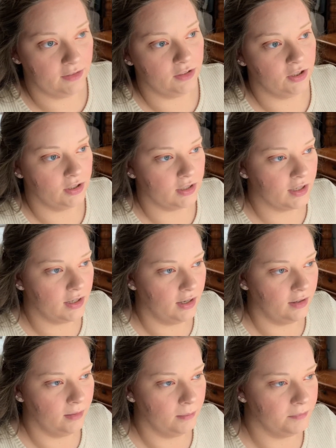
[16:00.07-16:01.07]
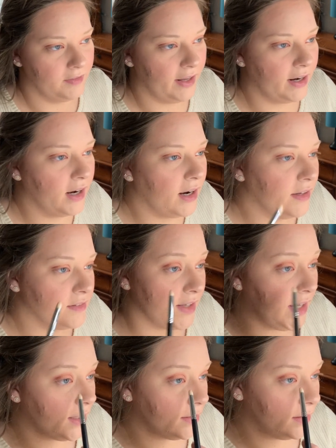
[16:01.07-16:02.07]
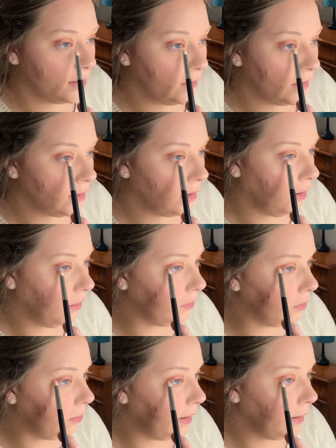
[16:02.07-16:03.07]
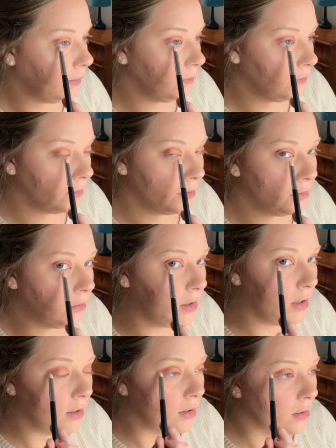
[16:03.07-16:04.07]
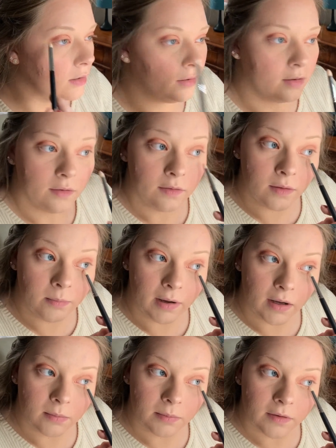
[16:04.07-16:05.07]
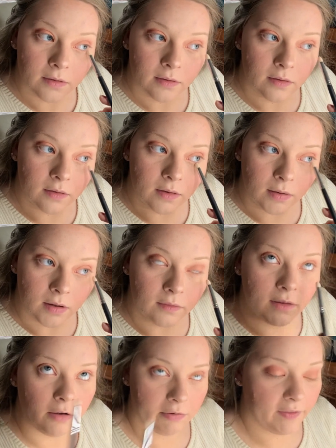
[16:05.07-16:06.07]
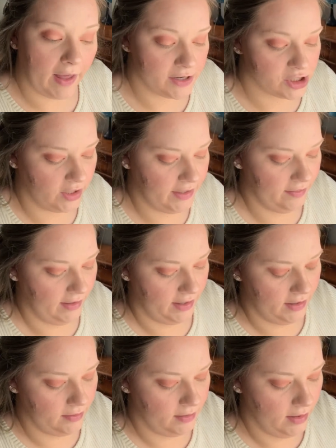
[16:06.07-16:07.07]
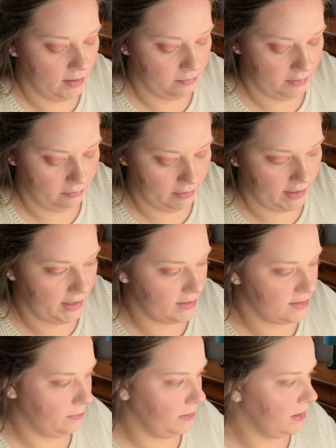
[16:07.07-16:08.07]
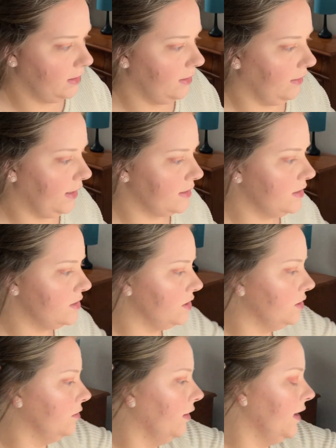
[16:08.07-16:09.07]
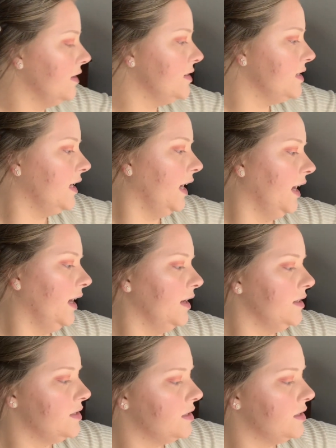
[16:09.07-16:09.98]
the look there and take the glitter all the way through the bottom, the lower lash line there. But what I typically like to do is get